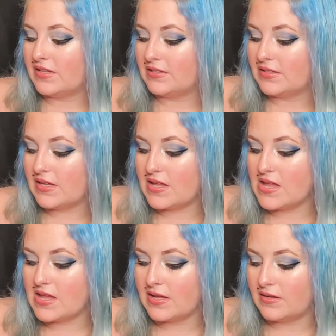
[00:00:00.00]
this
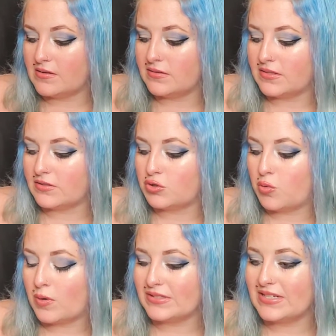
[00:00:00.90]
is
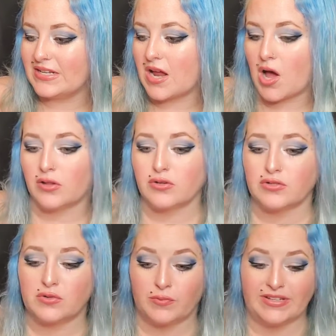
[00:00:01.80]

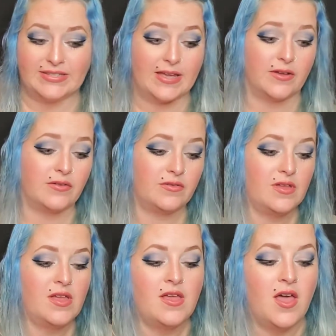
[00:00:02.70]
$20 retail.
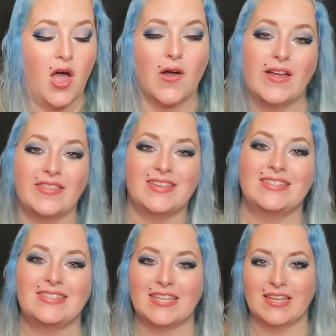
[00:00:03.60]
All right,
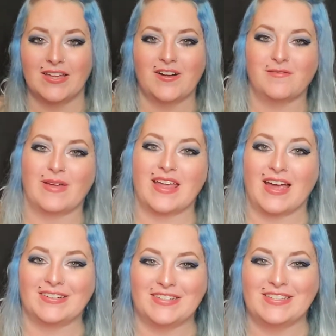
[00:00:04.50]
oh my
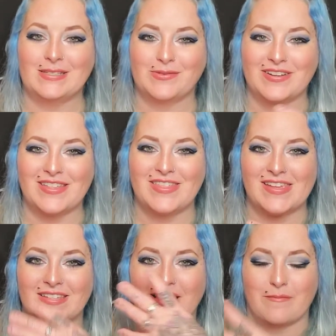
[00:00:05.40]
gosh, this is one of the
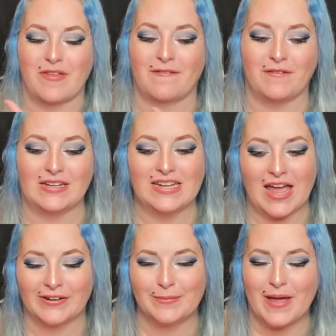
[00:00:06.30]
things I'm like freaking
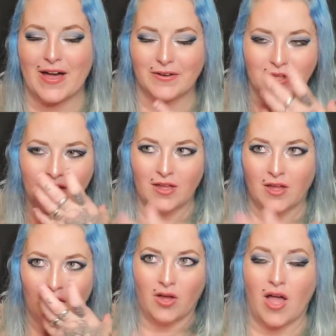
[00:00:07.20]
out about.
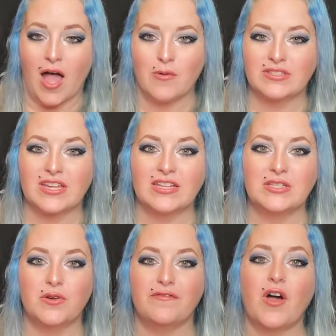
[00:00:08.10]
I was gonna
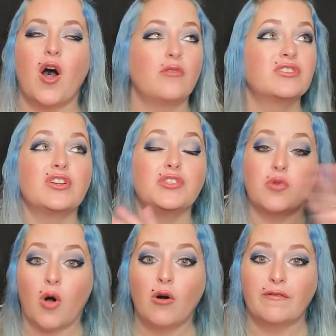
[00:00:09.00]
do
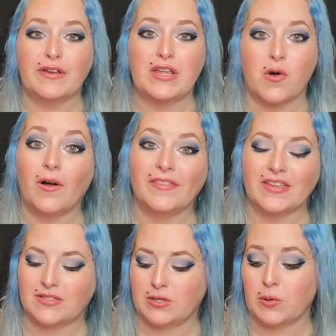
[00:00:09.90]
a whole video on
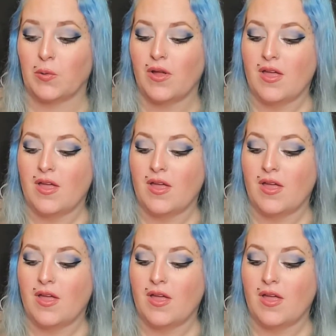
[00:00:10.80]
this too.